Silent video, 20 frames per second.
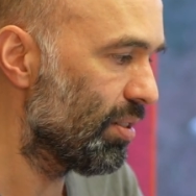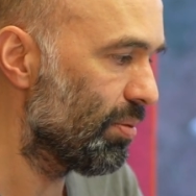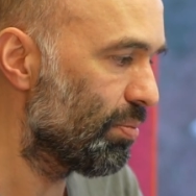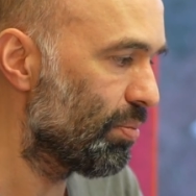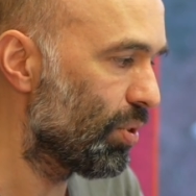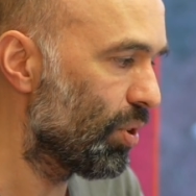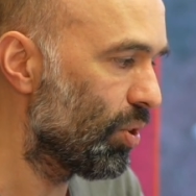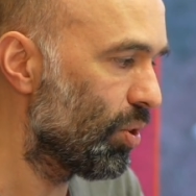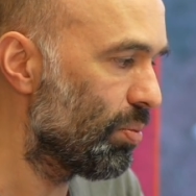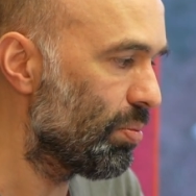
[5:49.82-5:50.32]

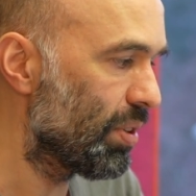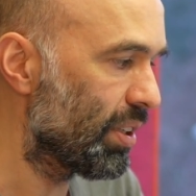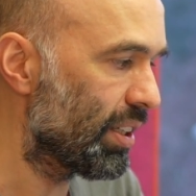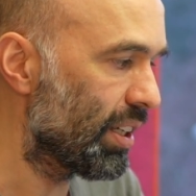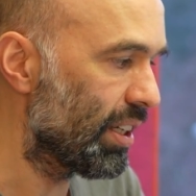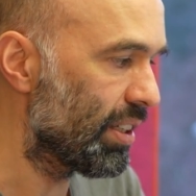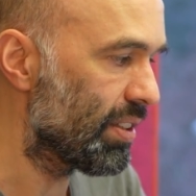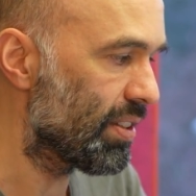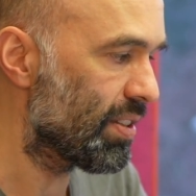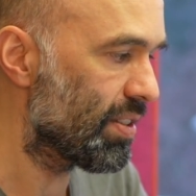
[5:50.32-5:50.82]
probe
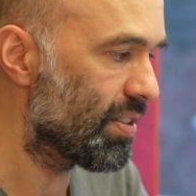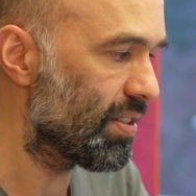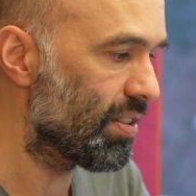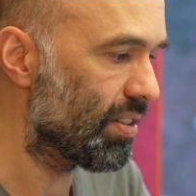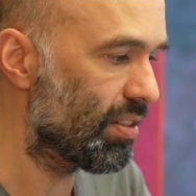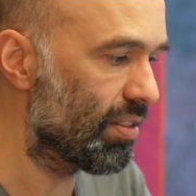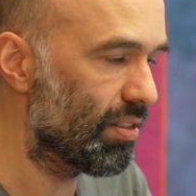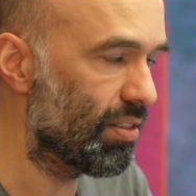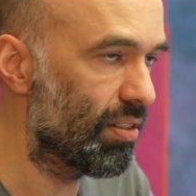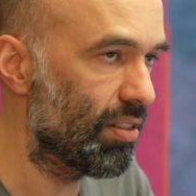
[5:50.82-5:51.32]
against
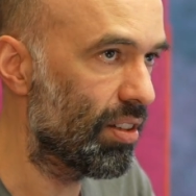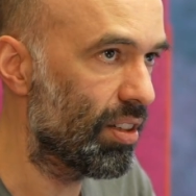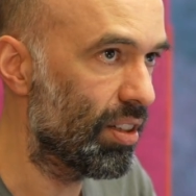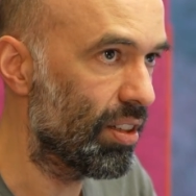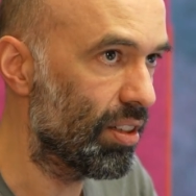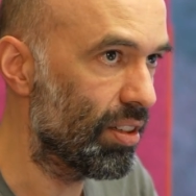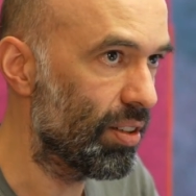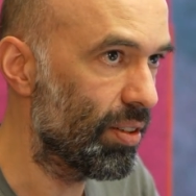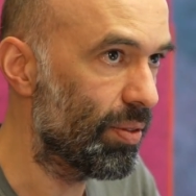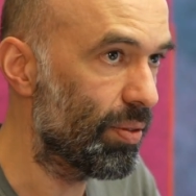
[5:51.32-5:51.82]

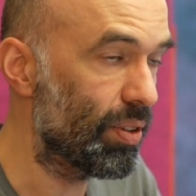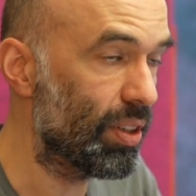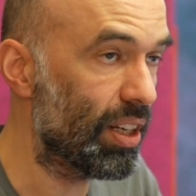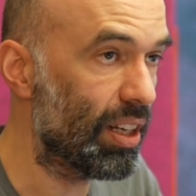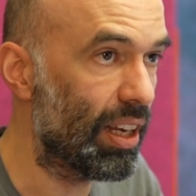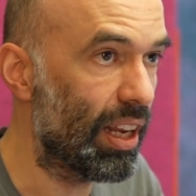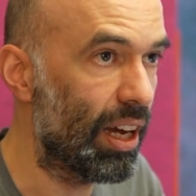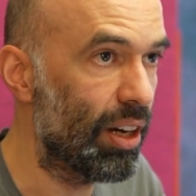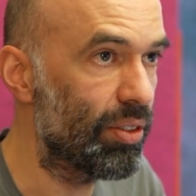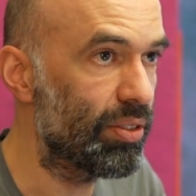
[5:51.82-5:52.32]

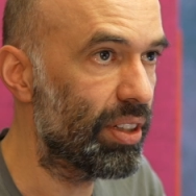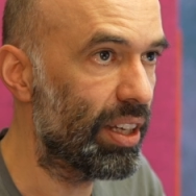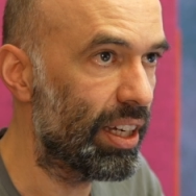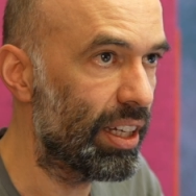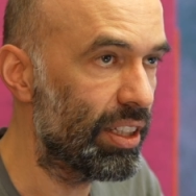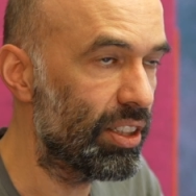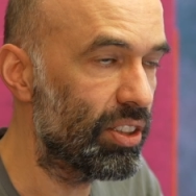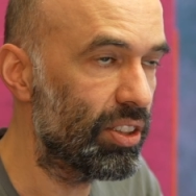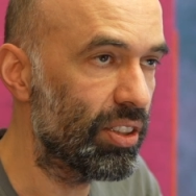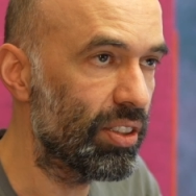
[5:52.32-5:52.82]
cloud
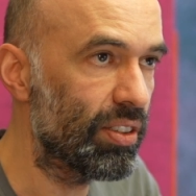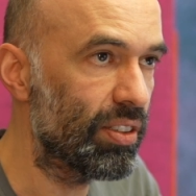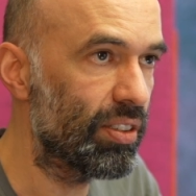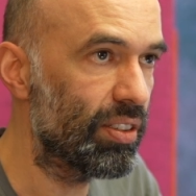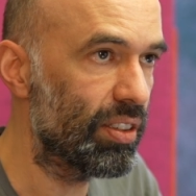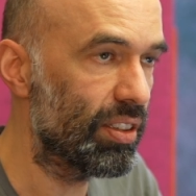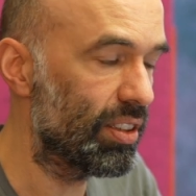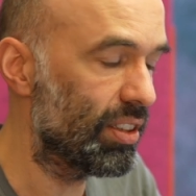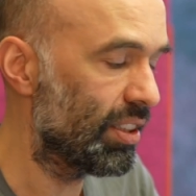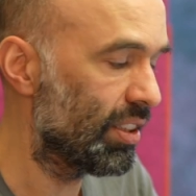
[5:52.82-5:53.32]

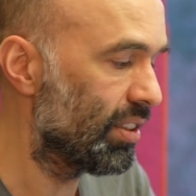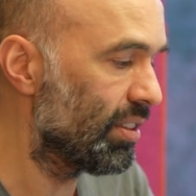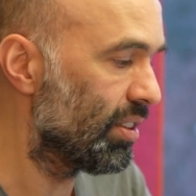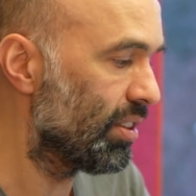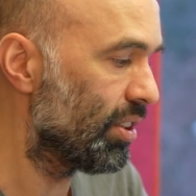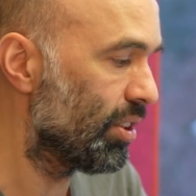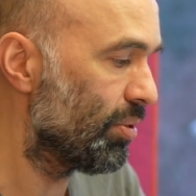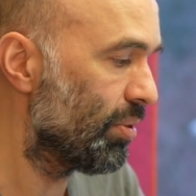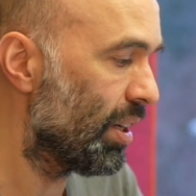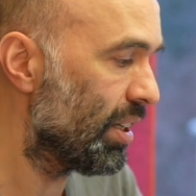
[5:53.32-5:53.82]
agent in
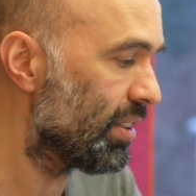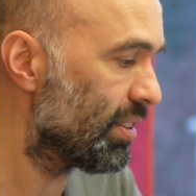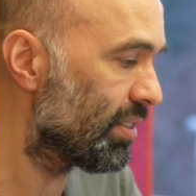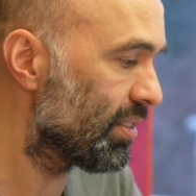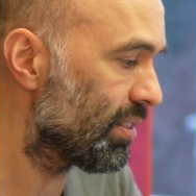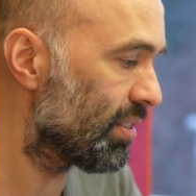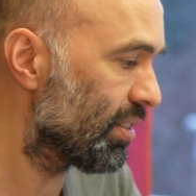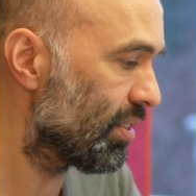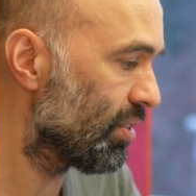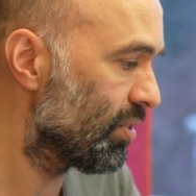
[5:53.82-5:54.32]
the
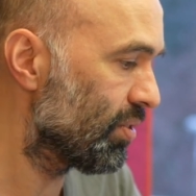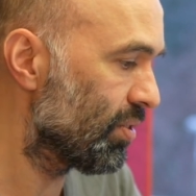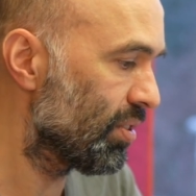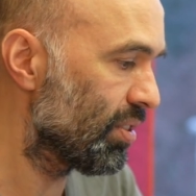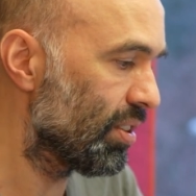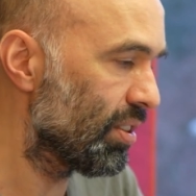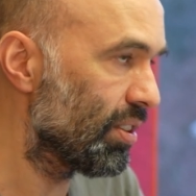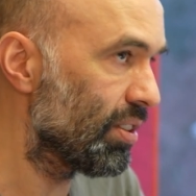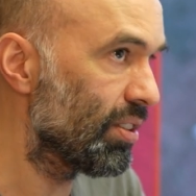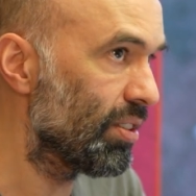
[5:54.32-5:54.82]
US on
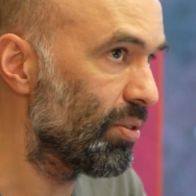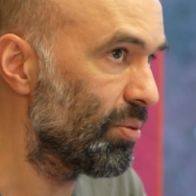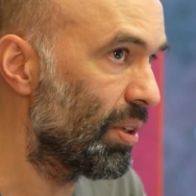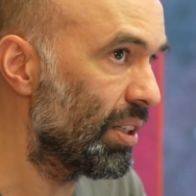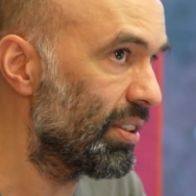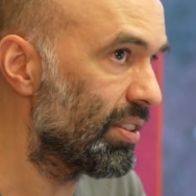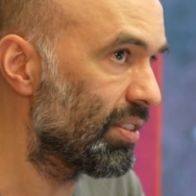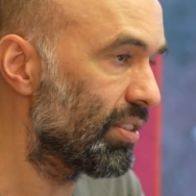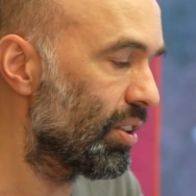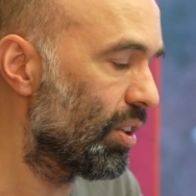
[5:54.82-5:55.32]
the
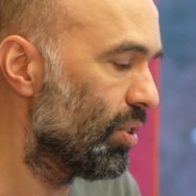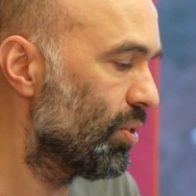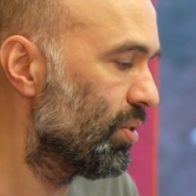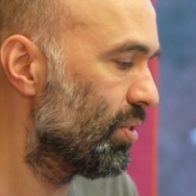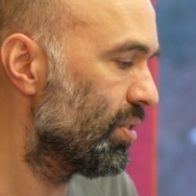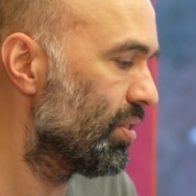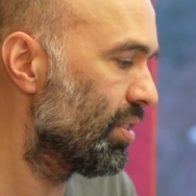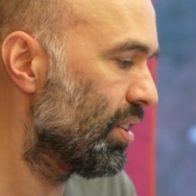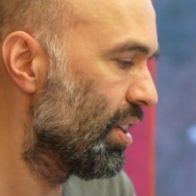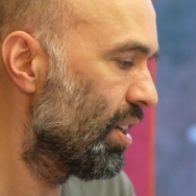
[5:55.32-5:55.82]
West
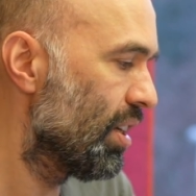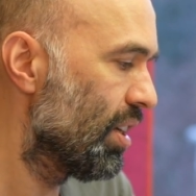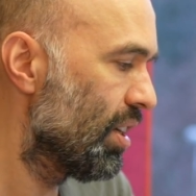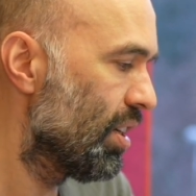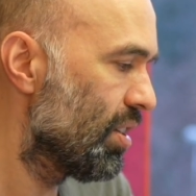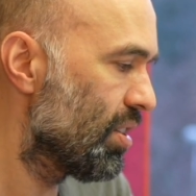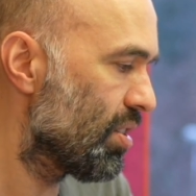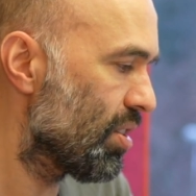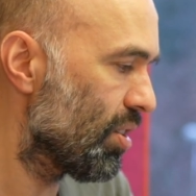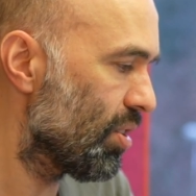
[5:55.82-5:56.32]
Coast.
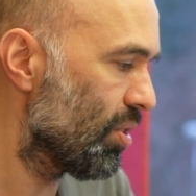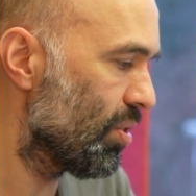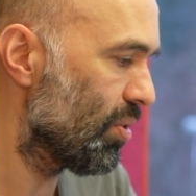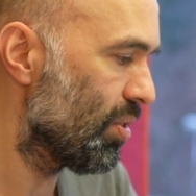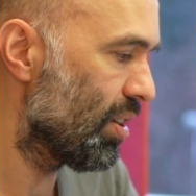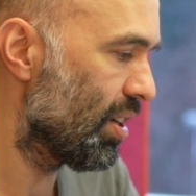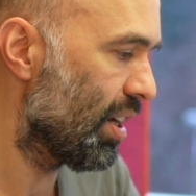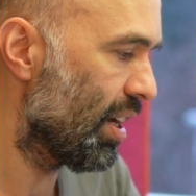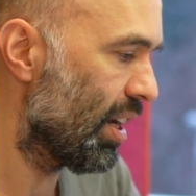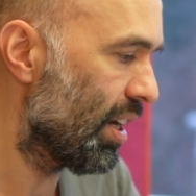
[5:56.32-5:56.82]

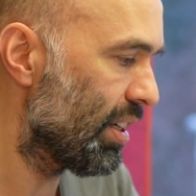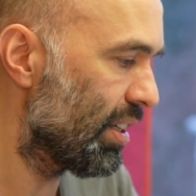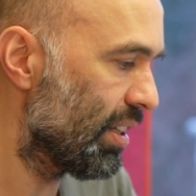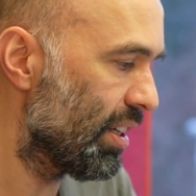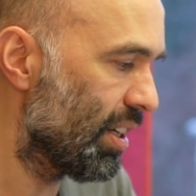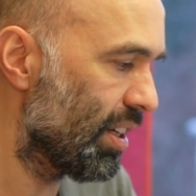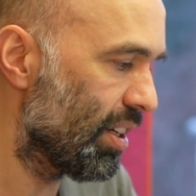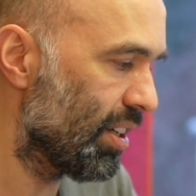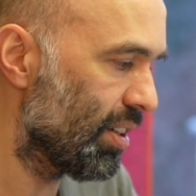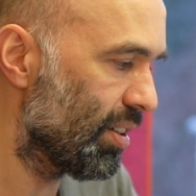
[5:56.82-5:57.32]
So I
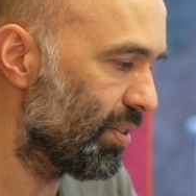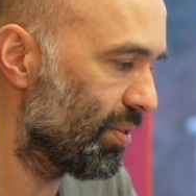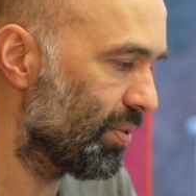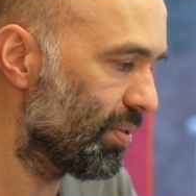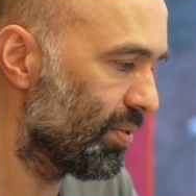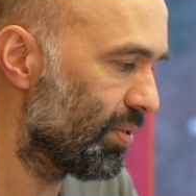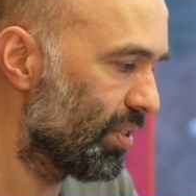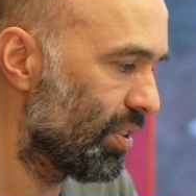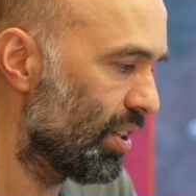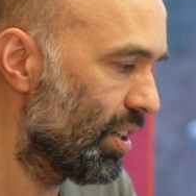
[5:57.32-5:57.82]

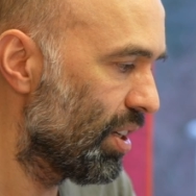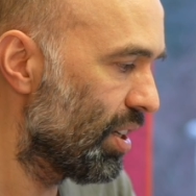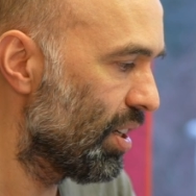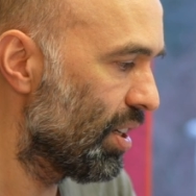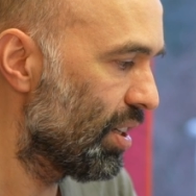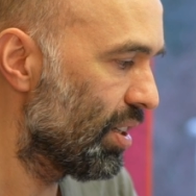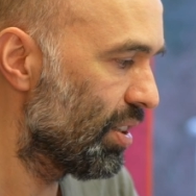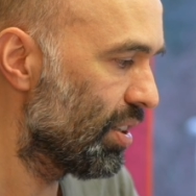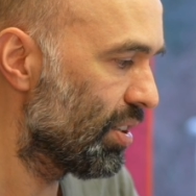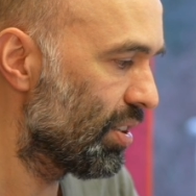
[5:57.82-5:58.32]
have
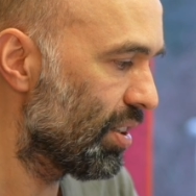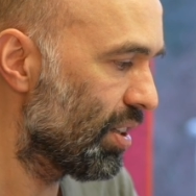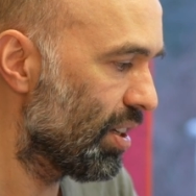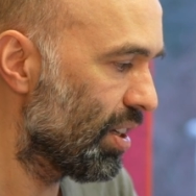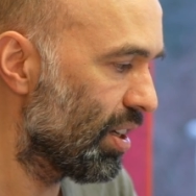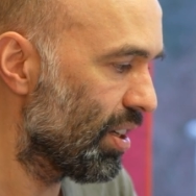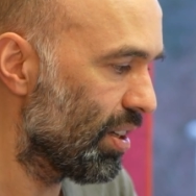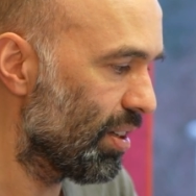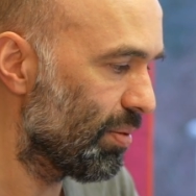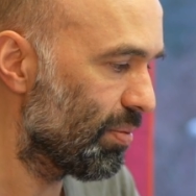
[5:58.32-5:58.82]

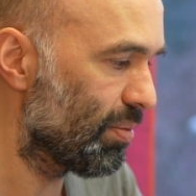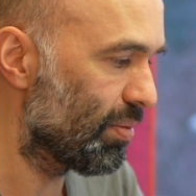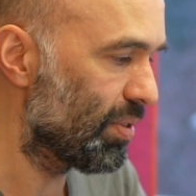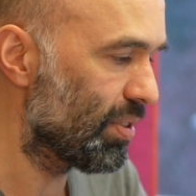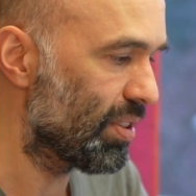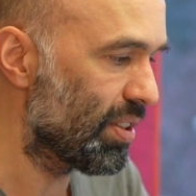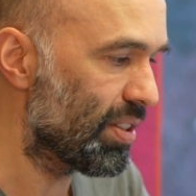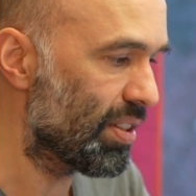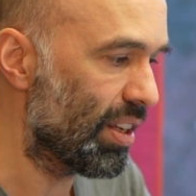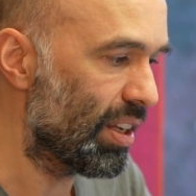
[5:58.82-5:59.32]
the
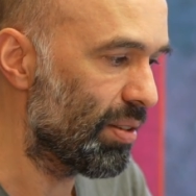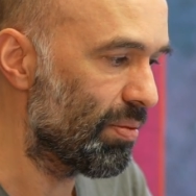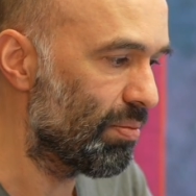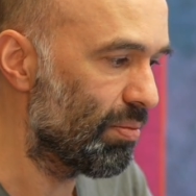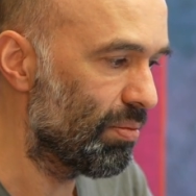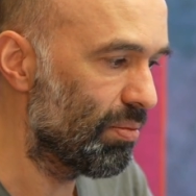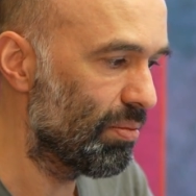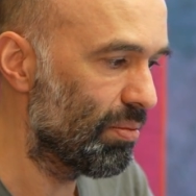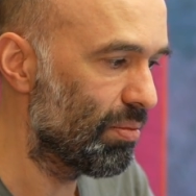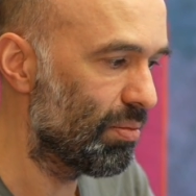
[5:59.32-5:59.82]

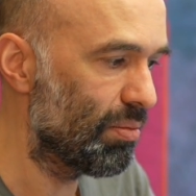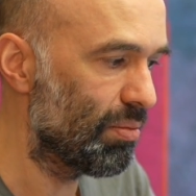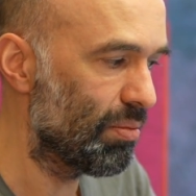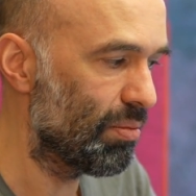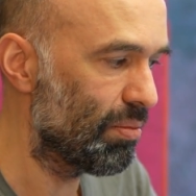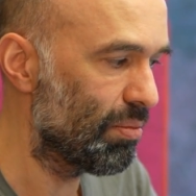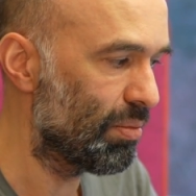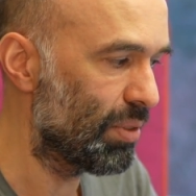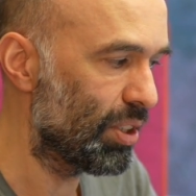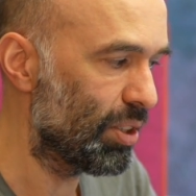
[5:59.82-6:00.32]
same
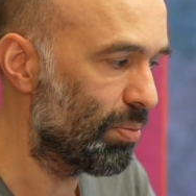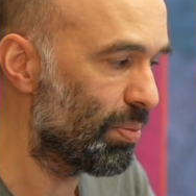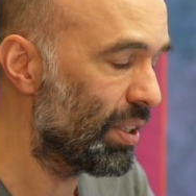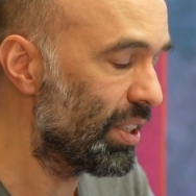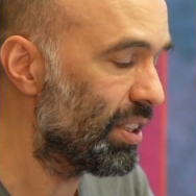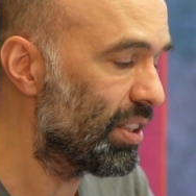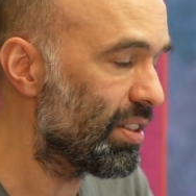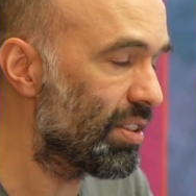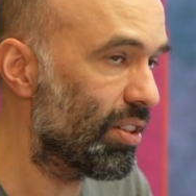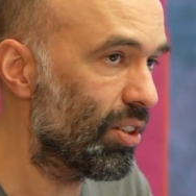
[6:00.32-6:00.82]
mean
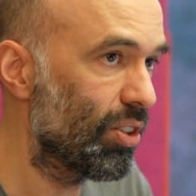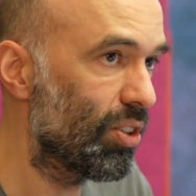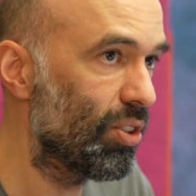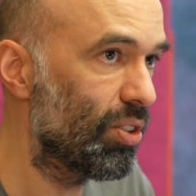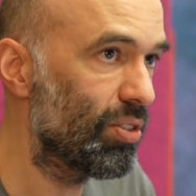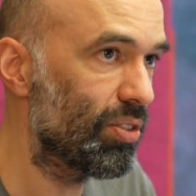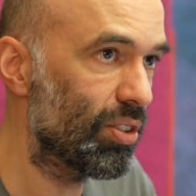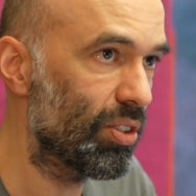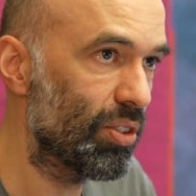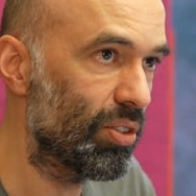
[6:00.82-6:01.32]
opinion
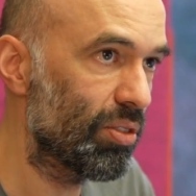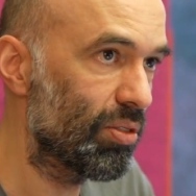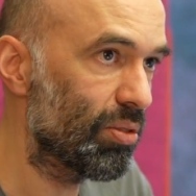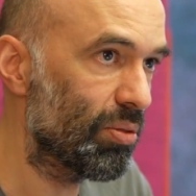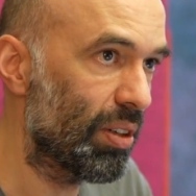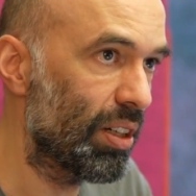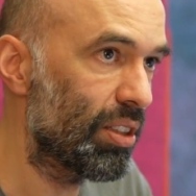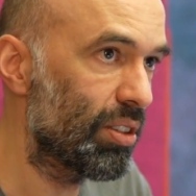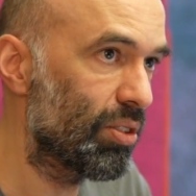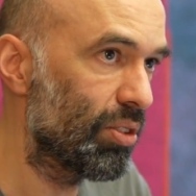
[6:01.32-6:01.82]
score, so it's
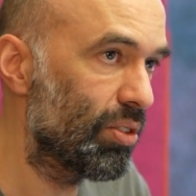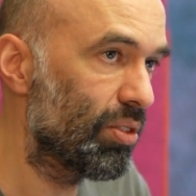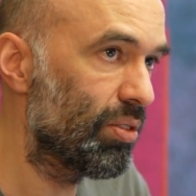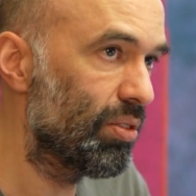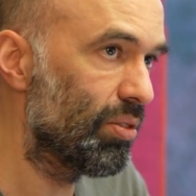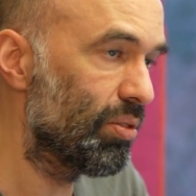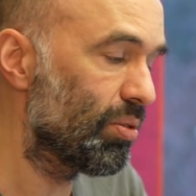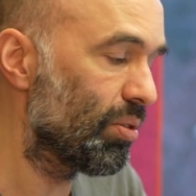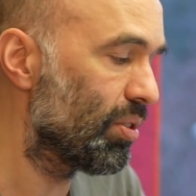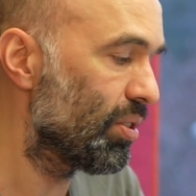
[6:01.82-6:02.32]
quite
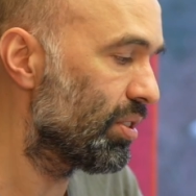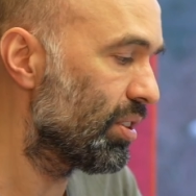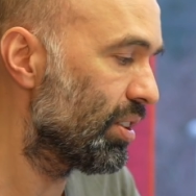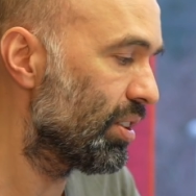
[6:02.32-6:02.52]
good quality